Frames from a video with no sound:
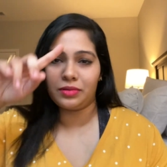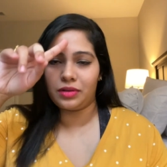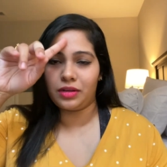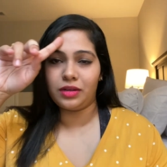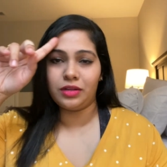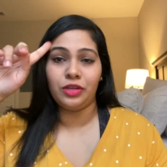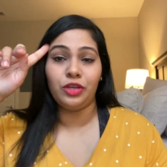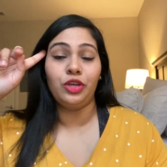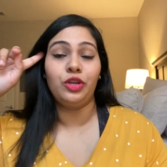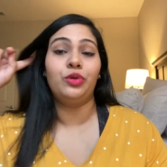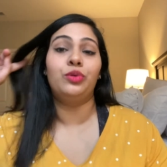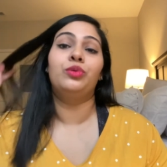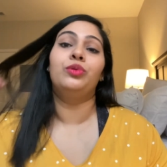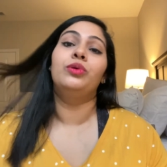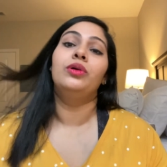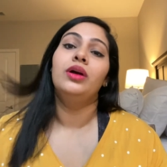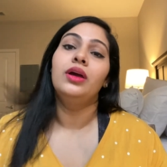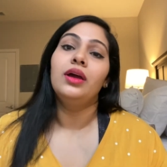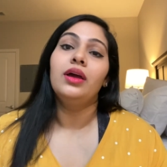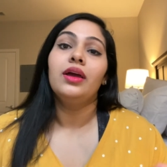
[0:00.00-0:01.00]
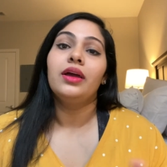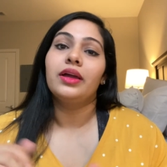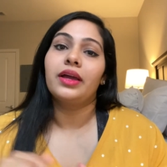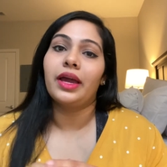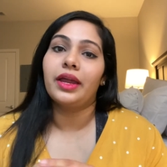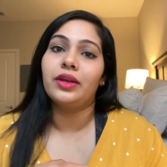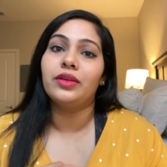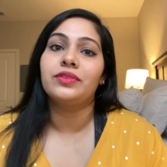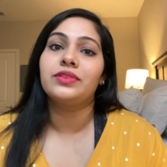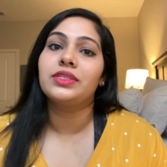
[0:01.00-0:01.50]
a new
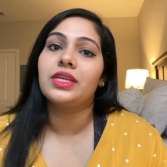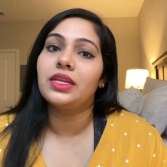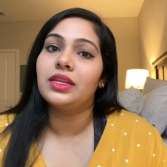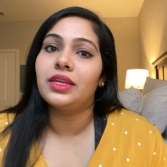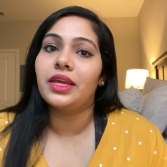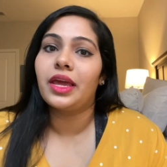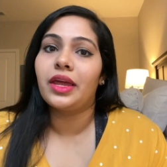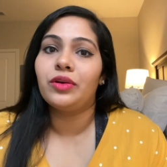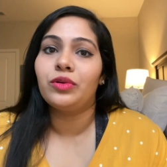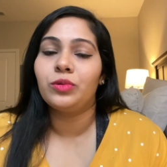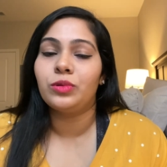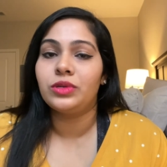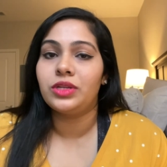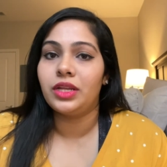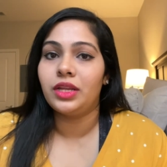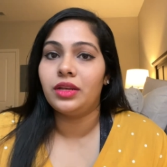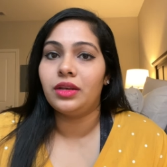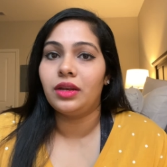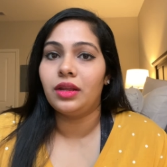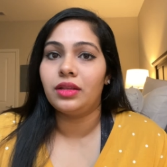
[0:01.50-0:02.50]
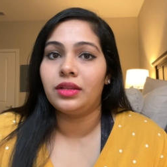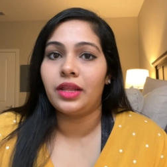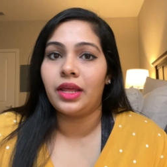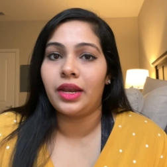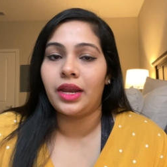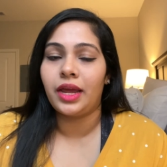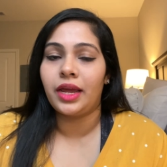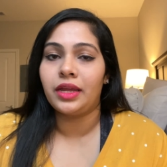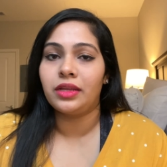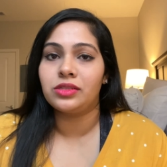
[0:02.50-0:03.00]
kind of skincare routine
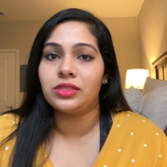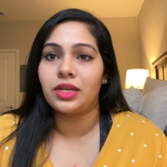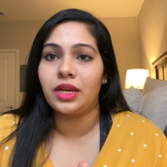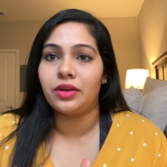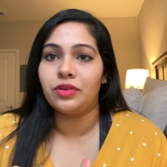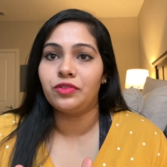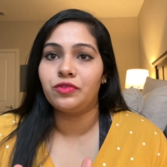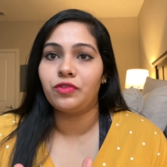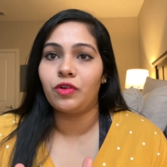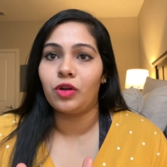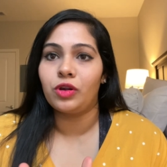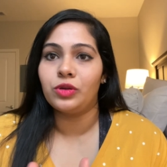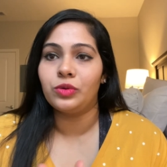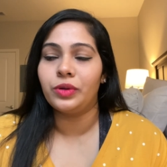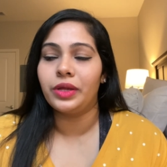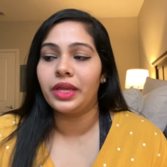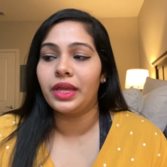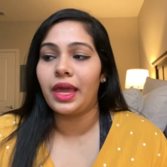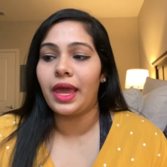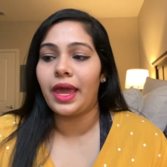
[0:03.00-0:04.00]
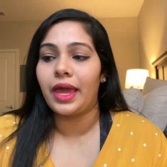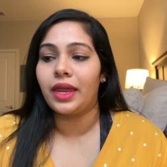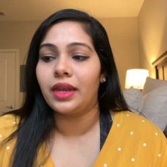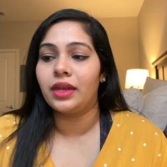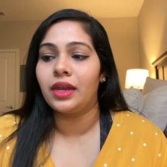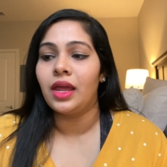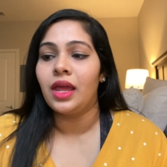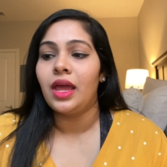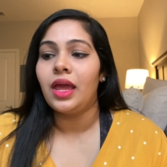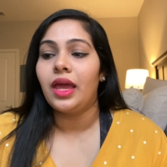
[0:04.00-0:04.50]
that I started following,
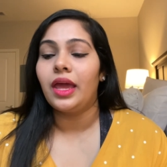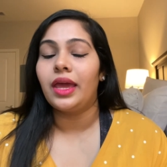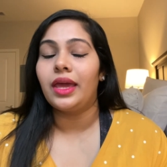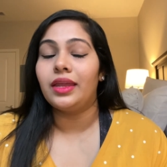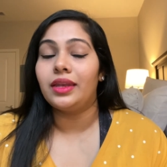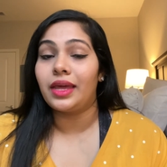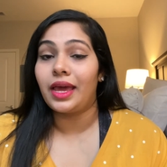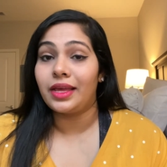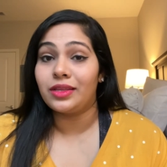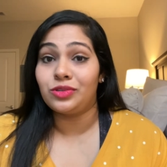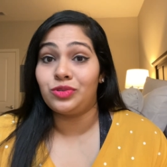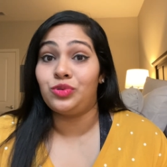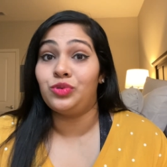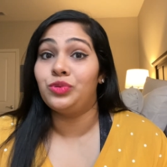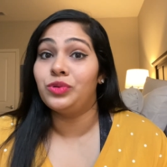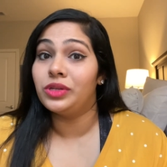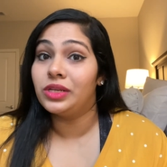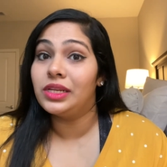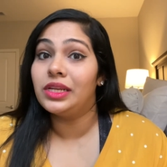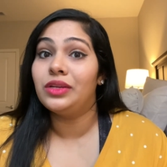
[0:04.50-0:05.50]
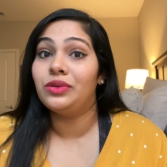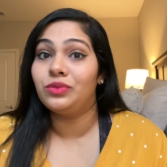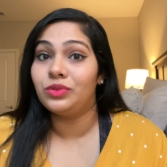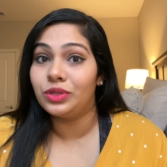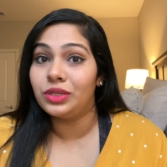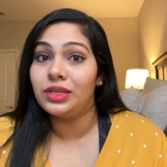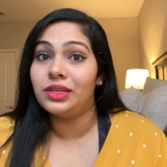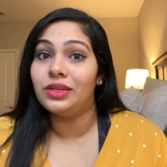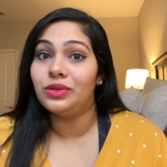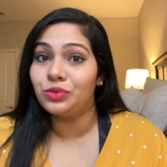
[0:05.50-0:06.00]
and it has
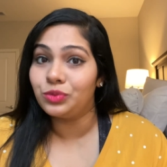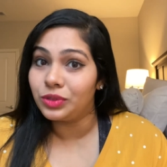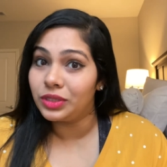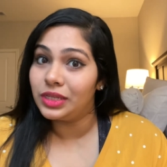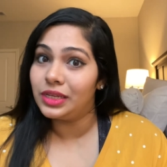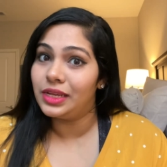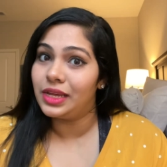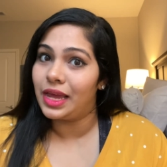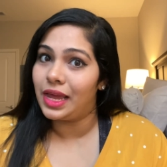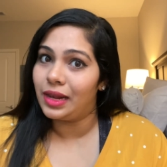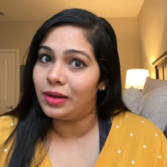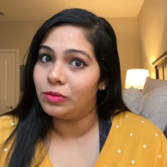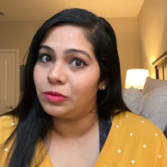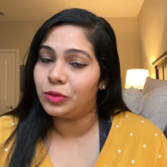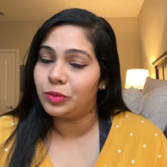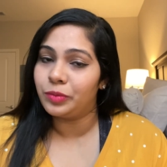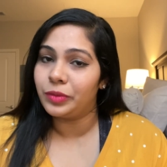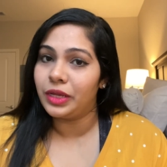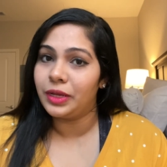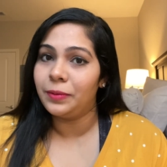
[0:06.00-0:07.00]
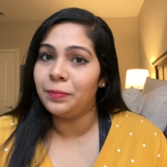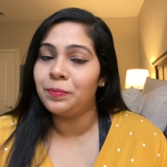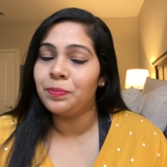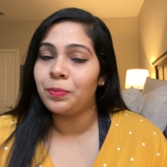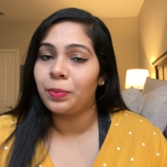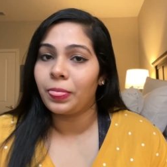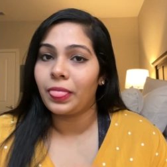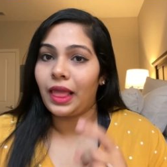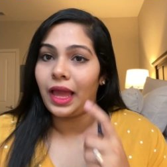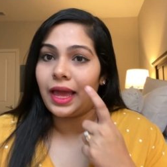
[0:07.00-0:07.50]
really helped me.
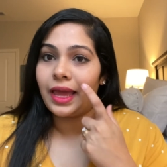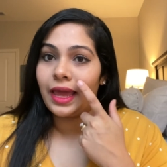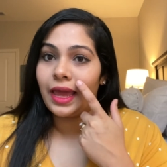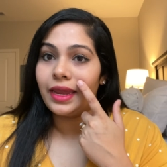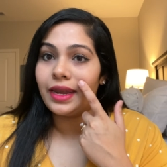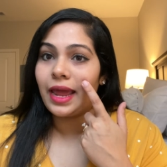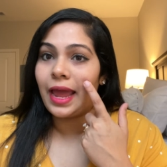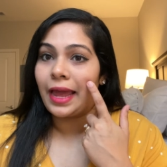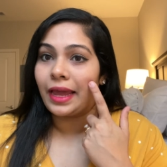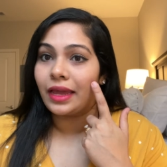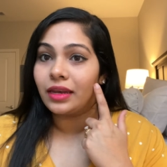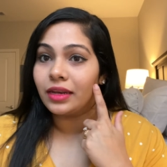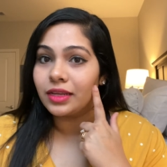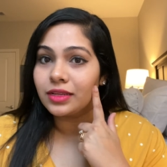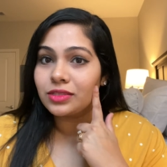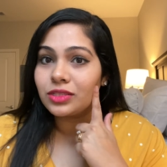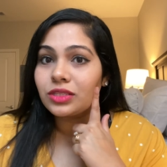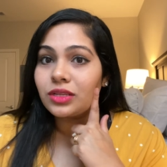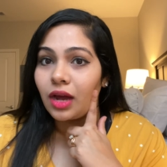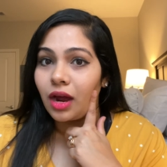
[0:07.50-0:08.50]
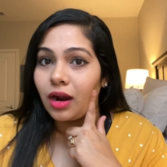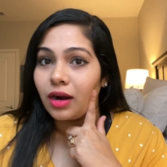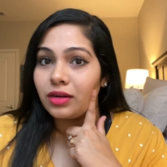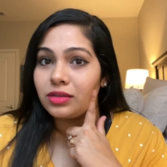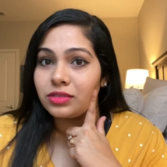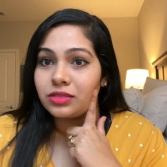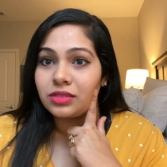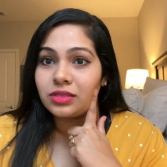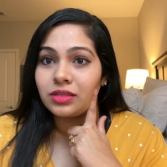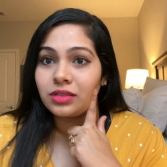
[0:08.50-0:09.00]
I had acne
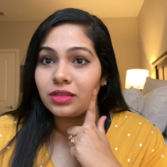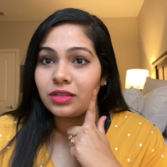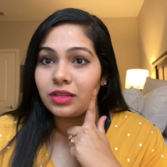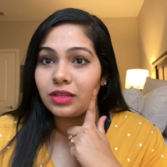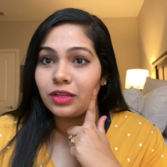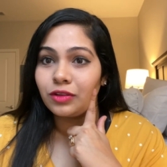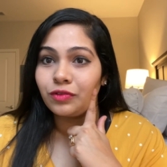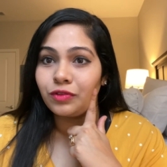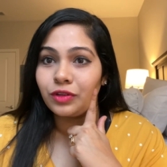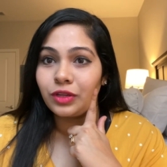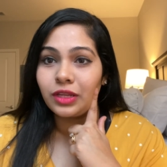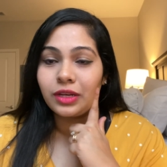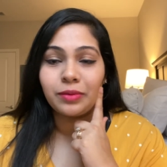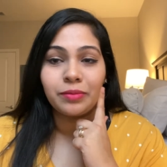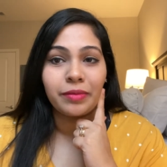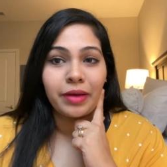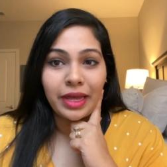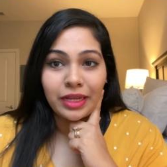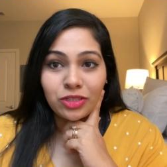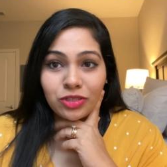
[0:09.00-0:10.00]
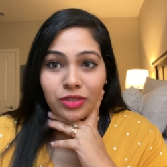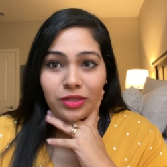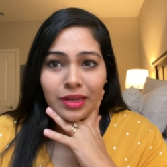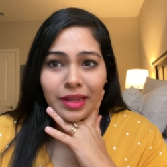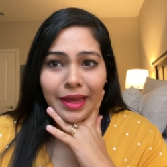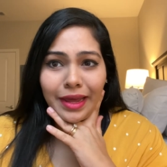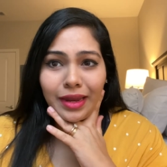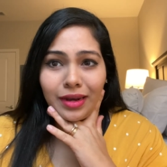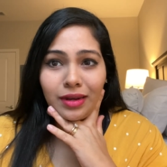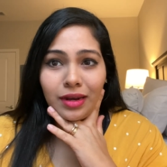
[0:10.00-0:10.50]
scars, if you can imagine
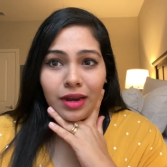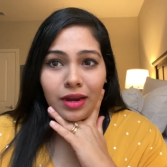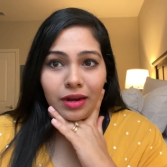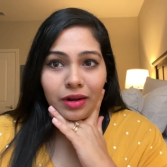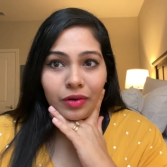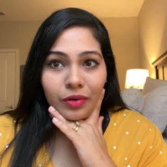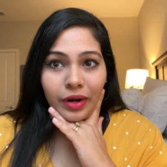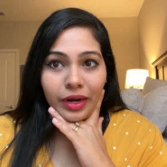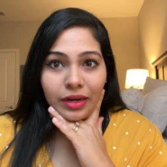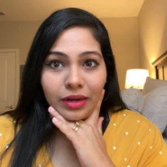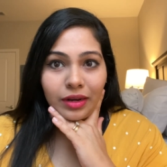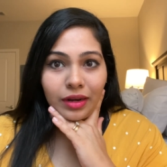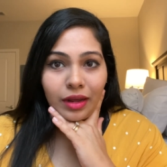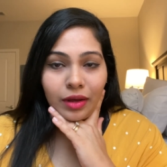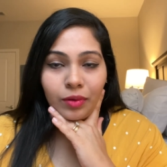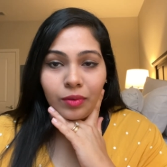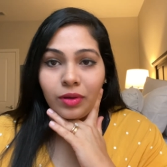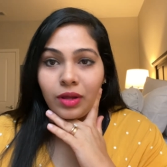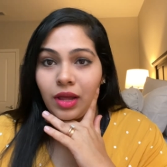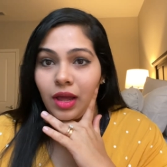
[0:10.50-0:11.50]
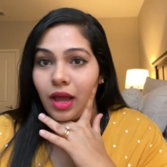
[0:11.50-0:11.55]
that. Right now